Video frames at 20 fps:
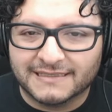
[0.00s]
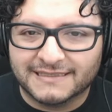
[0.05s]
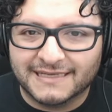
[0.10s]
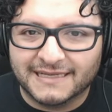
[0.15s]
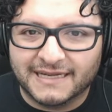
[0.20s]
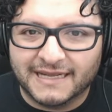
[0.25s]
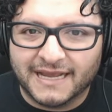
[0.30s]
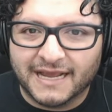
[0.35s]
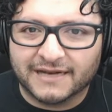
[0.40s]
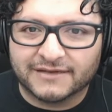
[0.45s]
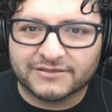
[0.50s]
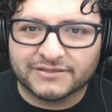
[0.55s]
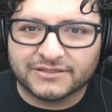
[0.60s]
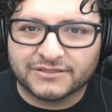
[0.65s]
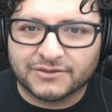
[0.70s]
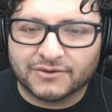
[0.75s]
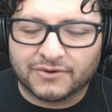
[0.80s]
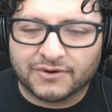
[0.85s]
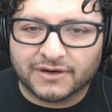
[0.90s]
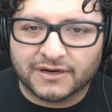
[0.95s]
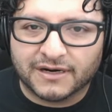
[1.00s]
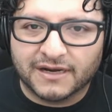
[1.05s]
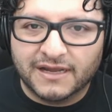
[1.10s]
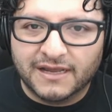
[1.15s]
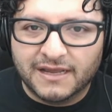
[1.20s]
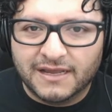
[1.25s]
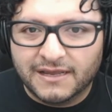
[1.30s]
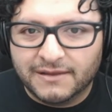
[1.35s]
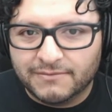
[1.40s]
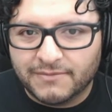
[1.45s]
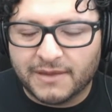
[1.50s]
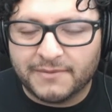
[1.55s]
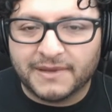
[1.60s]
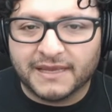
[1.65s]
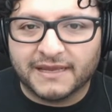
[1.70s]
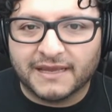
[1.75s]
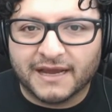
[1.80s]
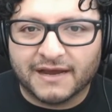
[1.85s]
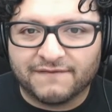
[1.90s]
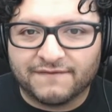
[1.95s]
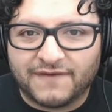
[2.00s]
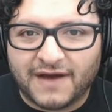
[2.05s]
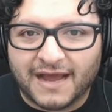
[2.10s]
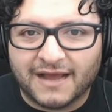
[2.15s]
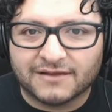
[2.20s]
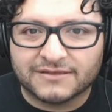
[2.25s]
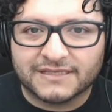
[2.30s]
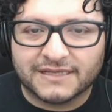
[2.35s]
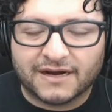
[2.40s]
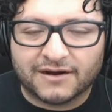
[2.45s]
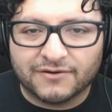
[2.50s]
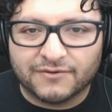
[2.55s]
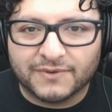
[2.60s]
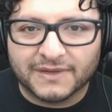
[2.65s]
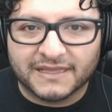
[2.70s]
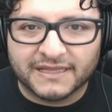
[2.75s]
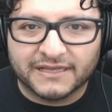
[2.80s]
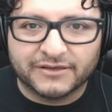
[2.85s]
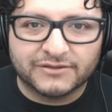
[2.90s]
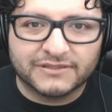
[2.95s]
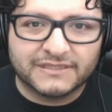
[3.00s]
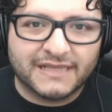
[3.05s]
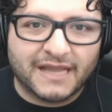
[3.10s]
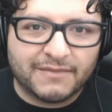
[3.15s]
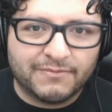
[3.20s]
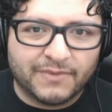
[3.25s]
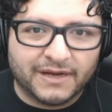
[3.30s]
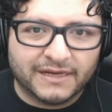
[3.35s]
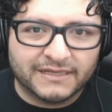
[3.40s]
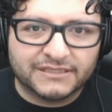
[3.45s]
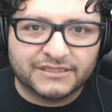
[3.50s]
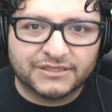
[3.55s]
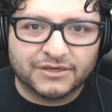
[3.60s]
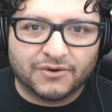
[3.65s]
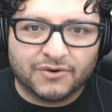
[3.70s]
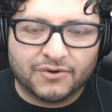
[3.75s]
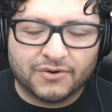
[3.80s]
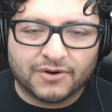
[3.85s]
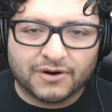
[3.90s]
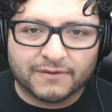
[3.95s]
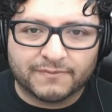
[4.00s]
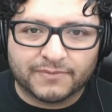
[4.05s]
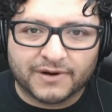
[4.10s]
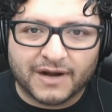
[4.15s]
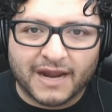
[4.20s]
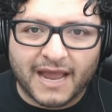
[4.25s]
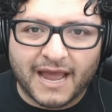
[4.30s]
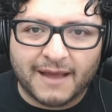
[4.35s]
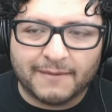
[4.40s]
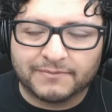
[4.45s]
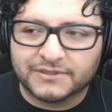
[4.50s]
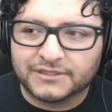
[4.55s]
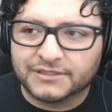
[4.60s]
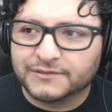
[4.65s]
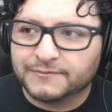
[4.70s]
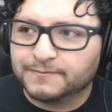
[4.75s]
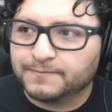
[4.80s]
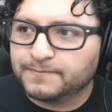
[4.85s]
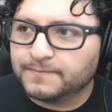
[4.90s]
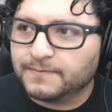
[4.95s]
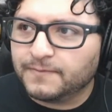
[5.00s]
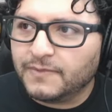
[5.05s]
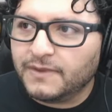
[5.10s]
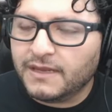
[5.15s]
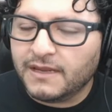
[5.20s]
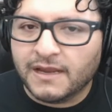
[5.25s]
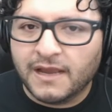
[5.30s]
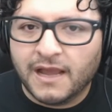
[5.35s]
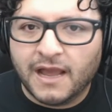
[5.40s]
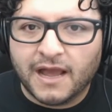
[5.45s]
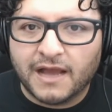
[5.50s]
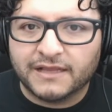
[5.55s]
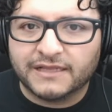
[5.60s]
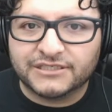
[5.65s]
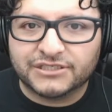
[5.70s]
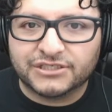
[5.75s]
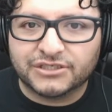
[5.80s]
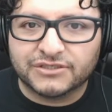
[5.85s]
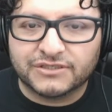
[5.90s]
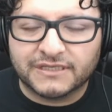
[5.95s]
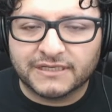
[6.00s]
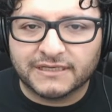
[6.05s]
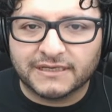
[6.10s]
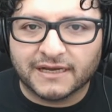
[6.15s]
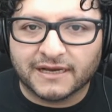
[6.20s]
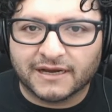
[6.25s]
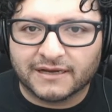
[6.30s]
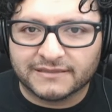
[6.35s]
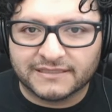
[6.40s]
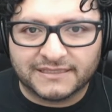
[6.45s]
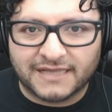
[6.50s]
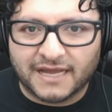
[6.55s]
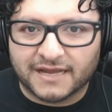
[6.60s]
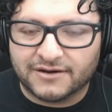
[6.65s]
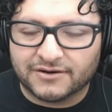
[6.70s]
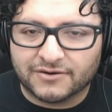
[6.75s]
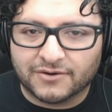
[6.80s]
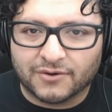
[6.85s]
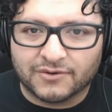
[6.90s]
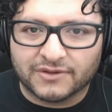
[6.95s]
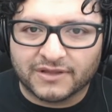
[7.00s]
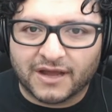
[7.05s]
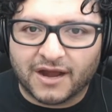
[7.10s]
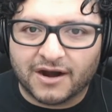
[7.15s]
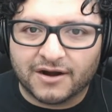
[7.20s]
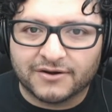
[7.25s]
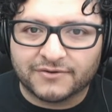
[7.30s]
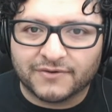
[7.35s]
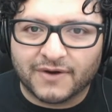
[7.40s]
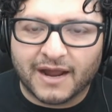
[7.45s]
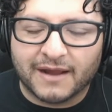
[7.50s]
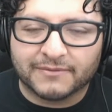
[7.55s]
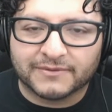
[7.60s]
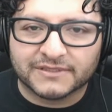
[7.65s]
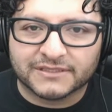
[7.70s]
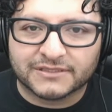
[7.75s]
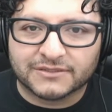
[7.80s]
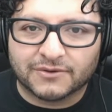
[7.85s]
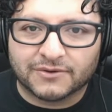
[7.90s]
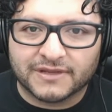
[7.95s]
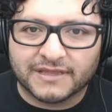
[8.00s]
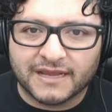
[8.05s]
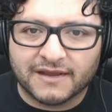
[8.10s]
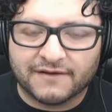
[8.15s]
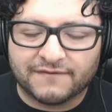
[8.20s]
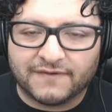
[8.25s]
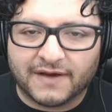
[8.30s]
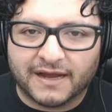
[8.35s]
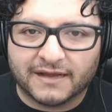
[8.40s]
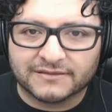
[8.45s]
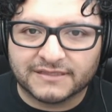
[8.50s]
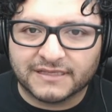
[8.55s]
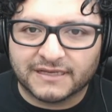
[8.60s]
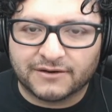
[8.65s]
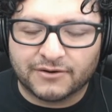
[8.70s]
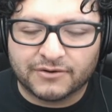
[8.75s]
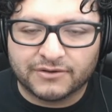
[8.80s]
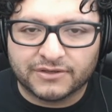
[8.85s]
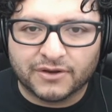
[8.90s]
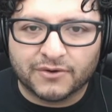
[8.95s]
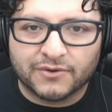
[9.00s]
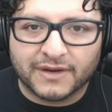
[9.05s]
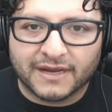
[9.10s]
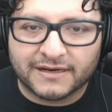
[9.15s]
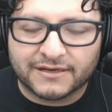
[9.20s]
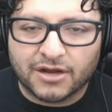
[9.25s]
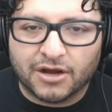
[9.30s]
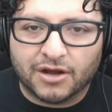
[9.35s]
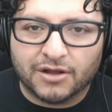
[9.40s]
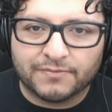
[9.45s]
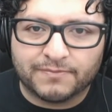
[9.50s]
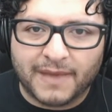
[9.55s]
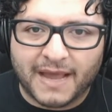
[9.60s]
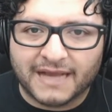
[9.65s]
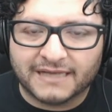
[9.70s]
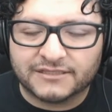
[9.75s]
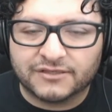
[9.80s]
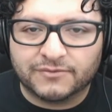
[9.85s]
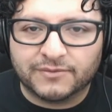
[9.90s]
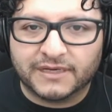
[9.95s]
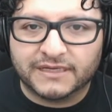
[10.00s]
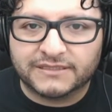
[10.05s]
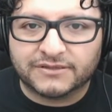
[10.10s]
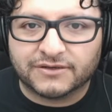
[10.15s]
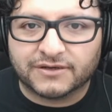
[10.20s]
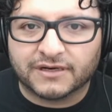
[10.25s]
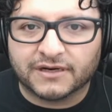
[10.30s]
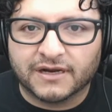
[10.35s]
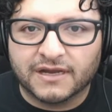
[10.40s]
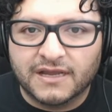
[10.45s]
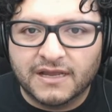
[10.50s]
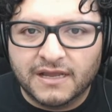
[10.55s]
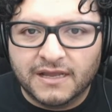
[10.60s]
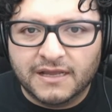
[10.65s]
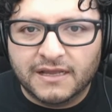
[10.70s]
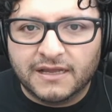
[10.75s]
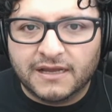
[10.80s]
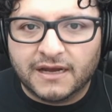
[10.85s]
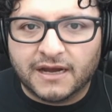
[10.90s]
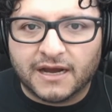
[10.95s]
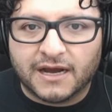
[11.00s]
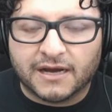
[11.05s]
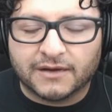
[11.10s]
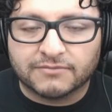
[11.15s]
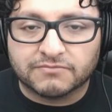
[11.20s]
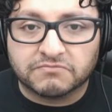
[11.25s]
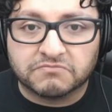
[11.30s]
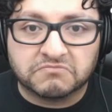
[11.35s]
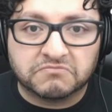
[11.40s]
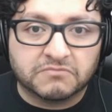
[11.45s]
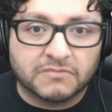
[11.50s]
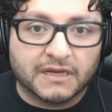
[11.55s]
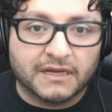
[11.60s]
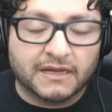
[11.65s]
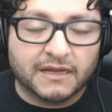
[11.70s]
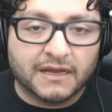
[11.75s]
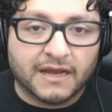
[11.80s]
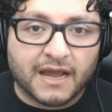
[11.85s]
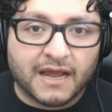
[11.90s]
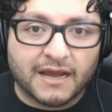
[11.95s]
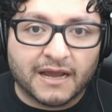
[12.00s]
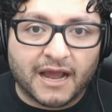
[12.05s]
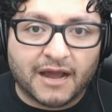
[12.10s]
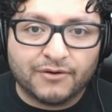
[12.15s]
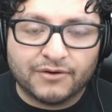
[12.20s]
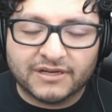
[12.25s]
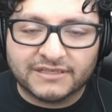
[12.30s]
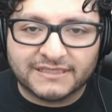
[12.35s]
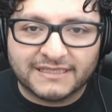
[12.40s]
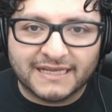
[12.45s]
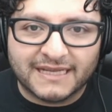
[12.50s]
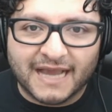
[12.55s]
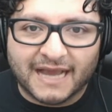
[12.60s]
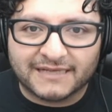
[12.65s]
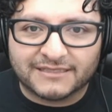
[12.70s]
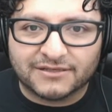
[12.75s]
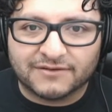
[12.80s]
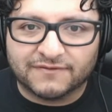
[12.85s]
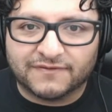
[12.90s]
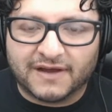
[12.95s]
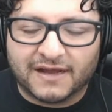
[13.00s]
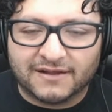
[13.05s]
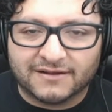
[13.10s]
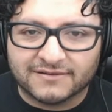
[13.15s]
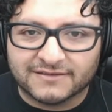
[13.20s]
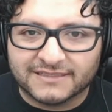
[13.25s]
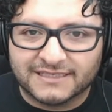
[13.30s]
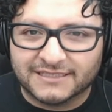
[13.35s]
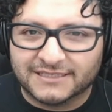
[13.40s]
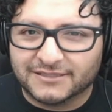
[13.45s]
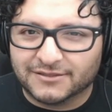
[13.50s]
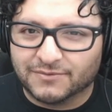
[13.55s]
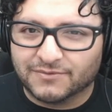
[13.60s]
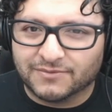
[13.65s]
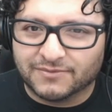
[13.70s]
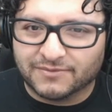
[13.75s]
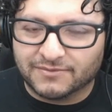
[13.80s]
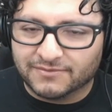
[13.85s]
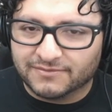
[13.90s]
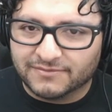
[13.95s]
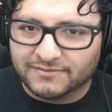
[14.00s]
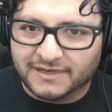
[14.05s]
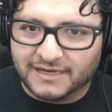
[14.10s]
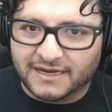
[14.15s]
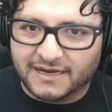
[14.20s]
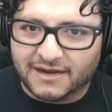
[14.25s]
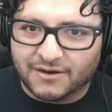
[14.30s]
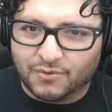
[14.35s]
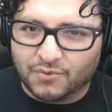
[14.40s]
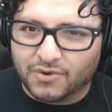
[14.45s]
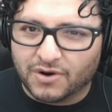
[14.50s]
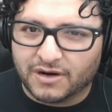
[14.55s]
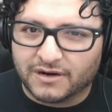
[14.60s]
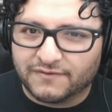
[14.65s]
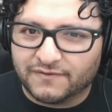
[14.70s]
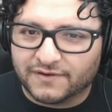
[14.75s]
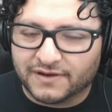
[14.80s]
a CDN to store maybe uh, files that aren't really used that much, or perhaps uh, just using a uh, standard old hard drive to store the uh, files that don't get called back so much, or uh, how does the actual file system work